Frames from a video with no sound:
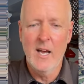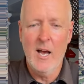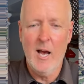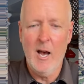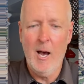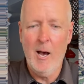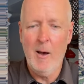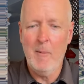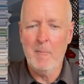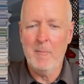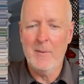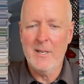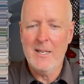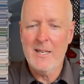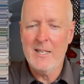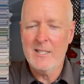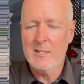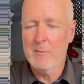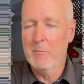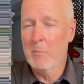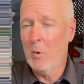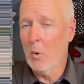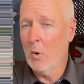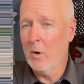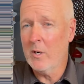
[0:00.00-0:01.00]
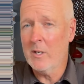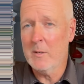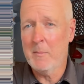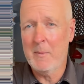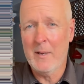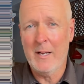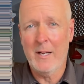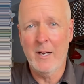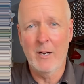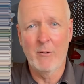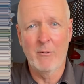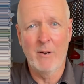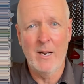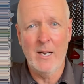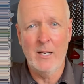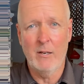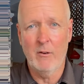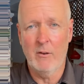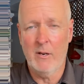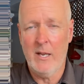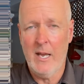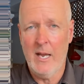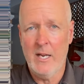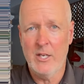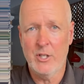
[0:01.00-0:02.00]
Um, it's important to pick a great
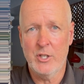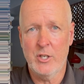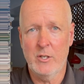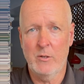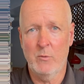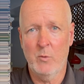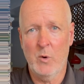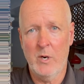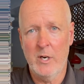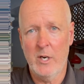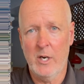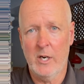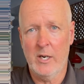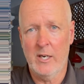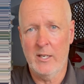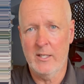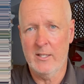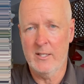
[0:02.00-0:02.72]
location where you're going